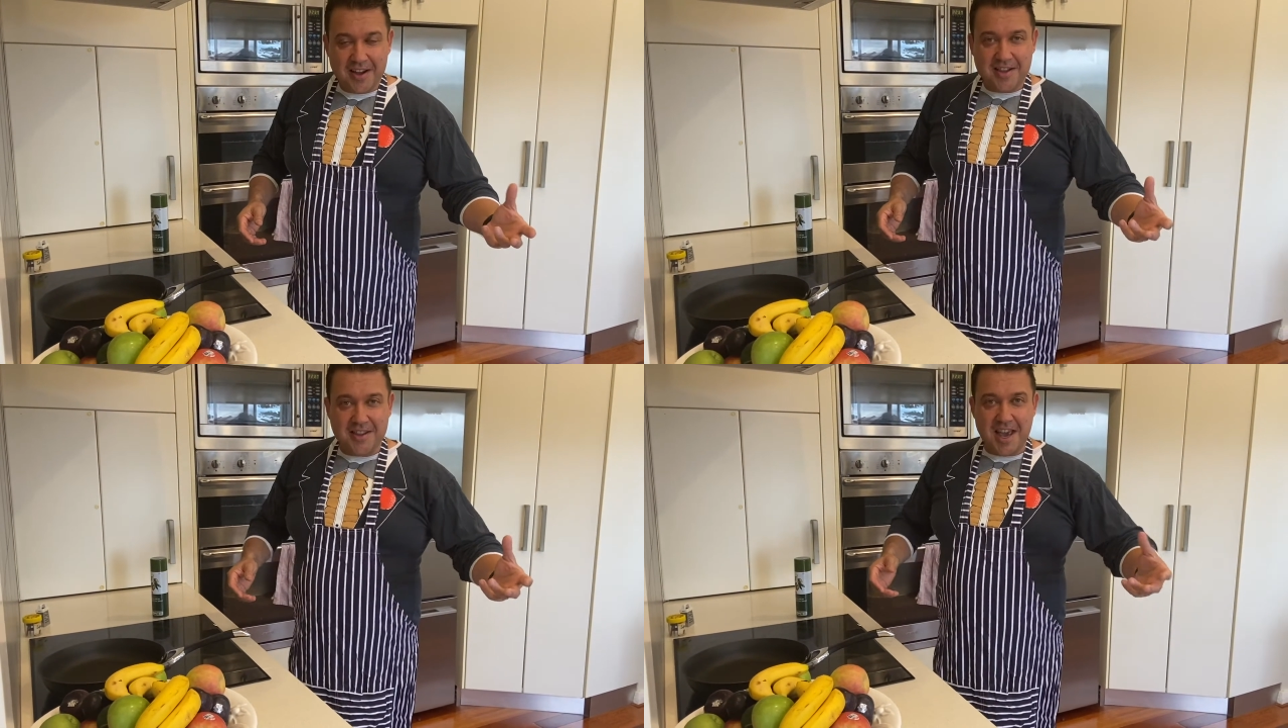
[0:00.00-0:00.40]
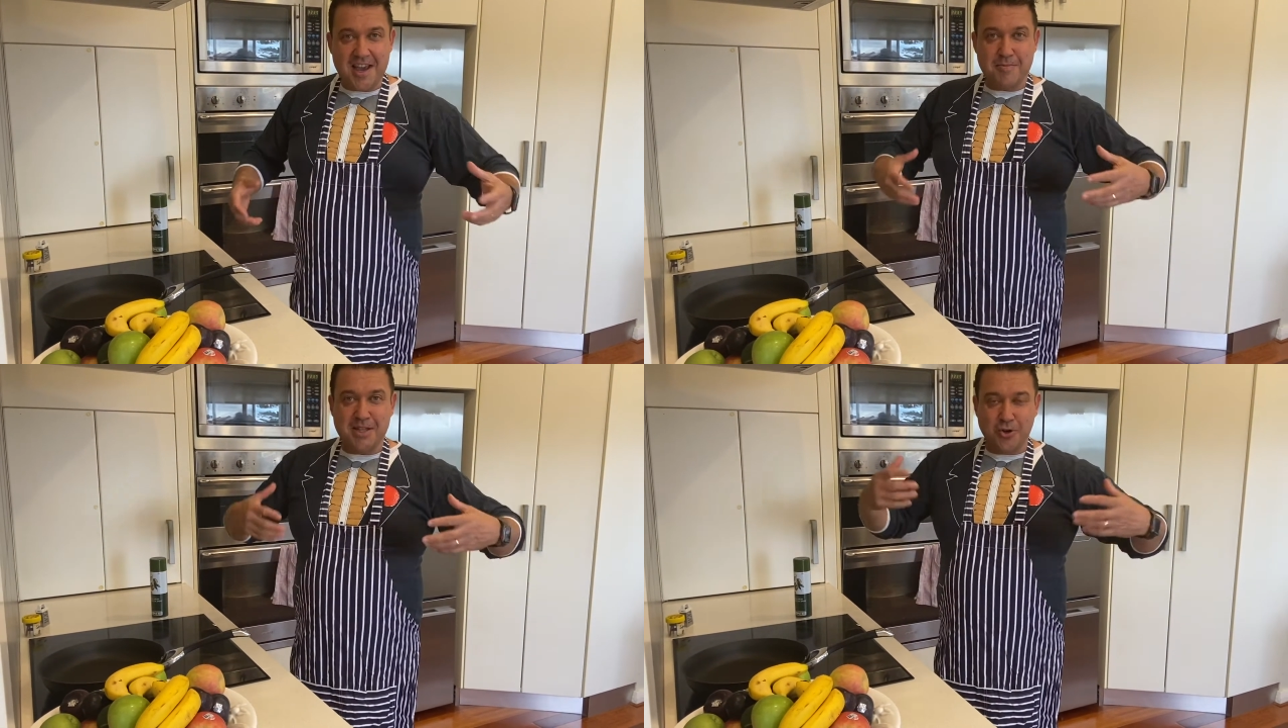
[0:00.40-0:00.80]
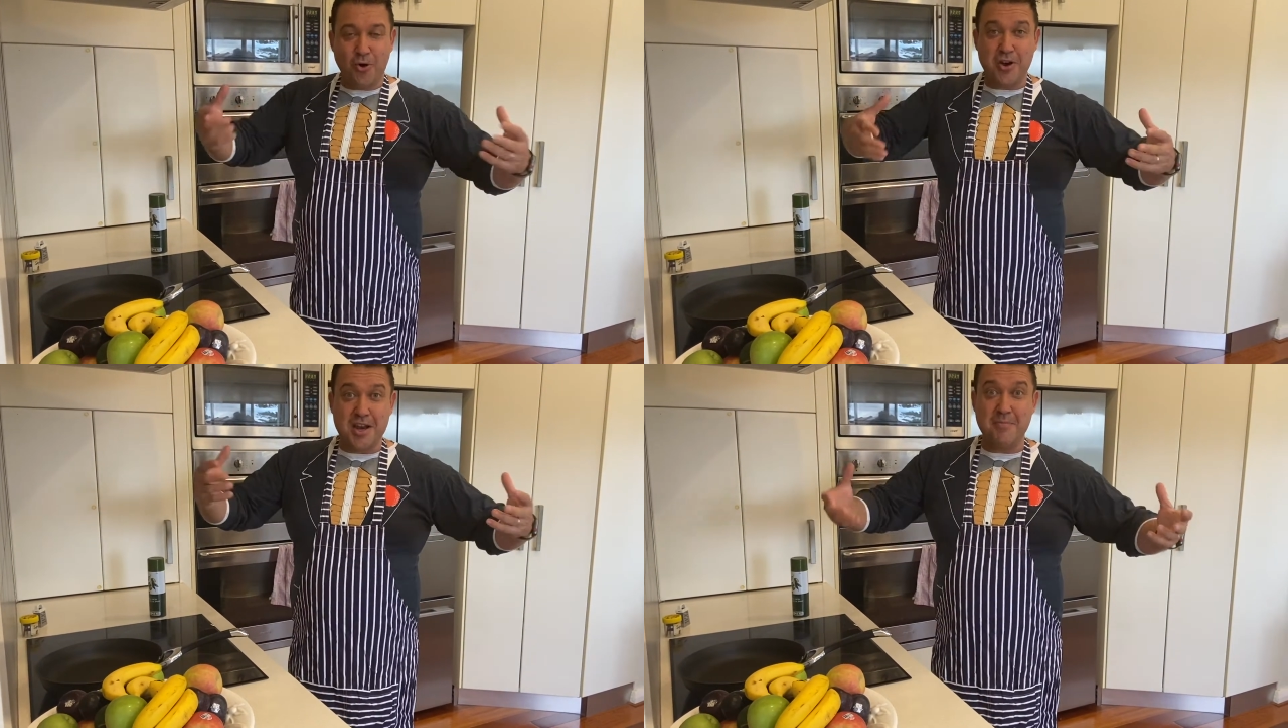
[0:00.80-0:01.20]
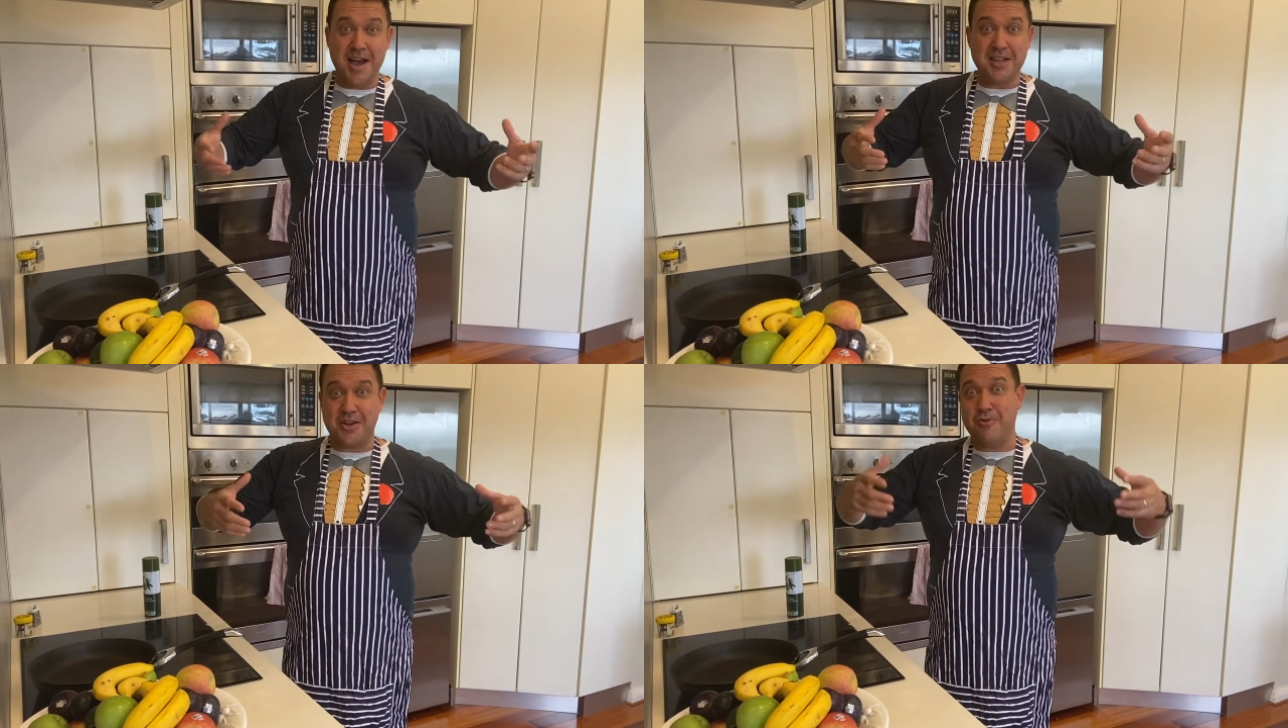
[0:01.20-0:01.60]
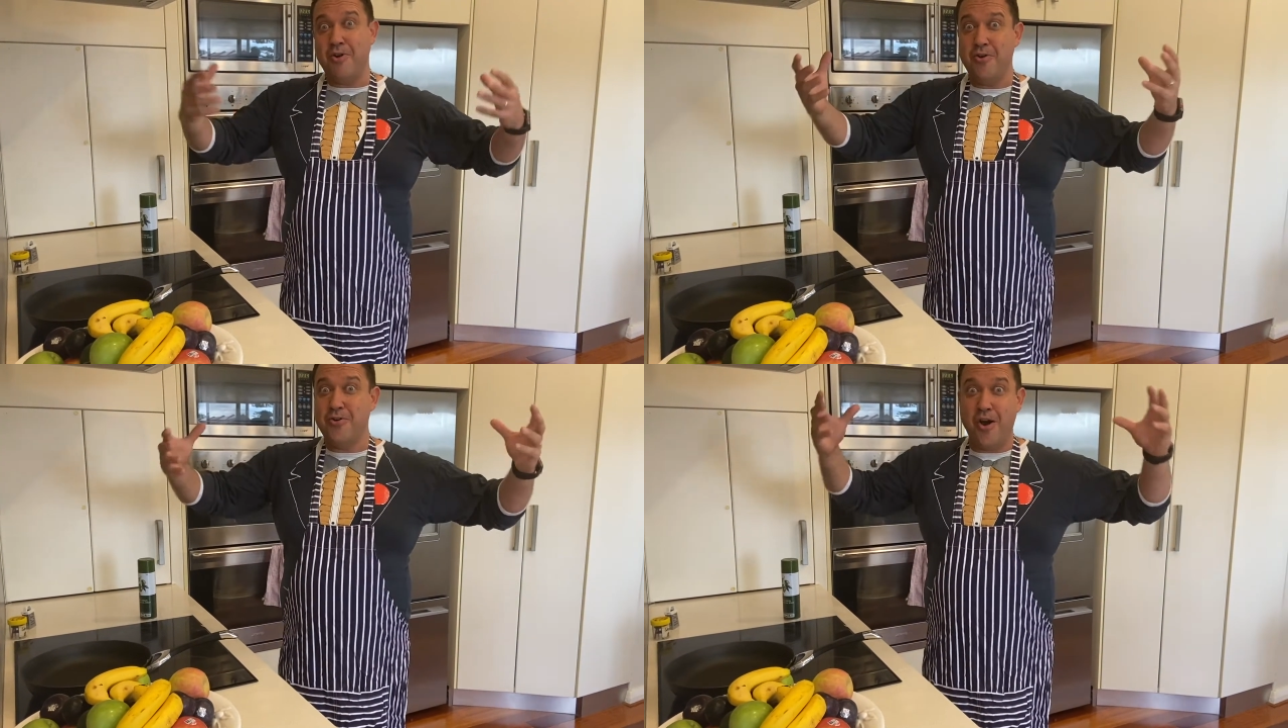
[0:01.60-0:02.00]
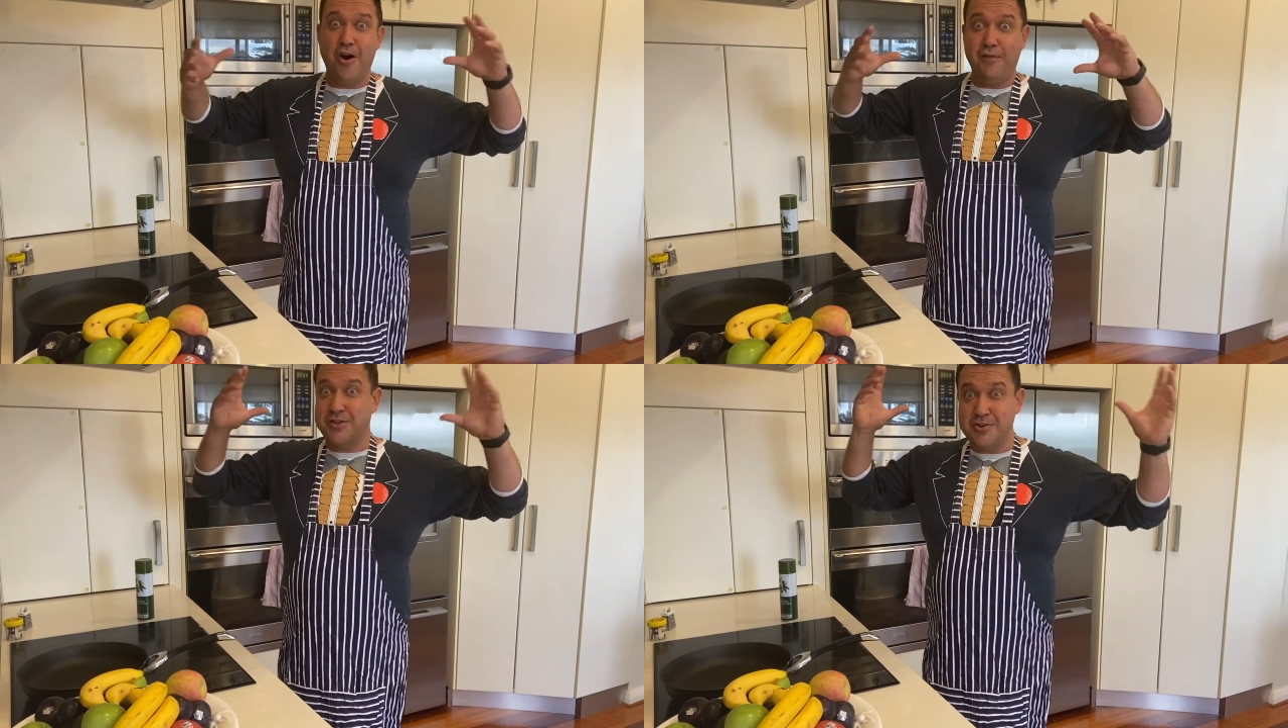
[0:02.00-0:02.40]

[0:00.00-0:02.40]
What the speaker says: they're going to be talking about the corona of